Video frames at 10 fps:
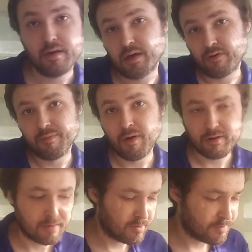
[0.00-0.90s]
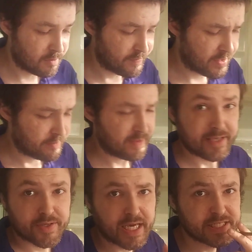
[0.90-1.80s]
A remarkable movie.
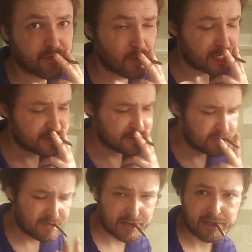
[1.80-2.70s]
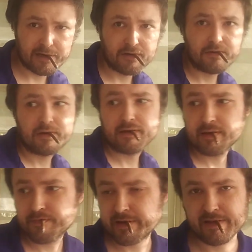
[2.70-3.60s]
Thank you guys for watching this video.
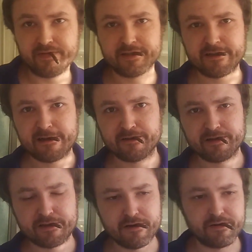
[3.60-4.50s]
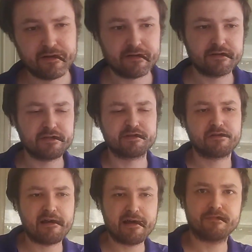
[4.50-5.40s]
My name is Zachary Conan.
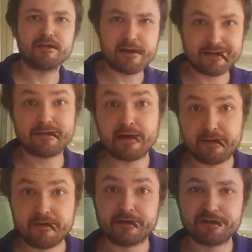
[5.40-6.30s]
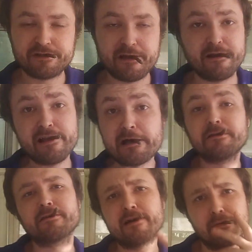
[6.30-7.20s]
Subscribe, like, comment, share. Yeah,
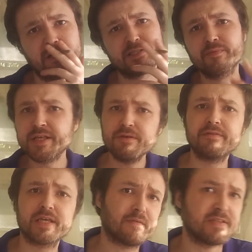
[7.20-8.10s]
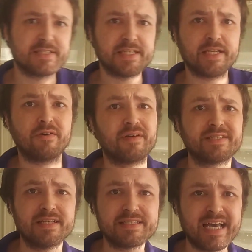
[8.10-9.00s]
in the comments, what do you think of Casino? Because
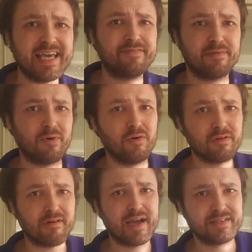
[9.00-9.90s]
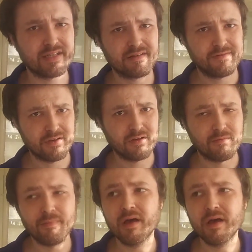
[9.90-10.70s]
it is kind of a polarizing film.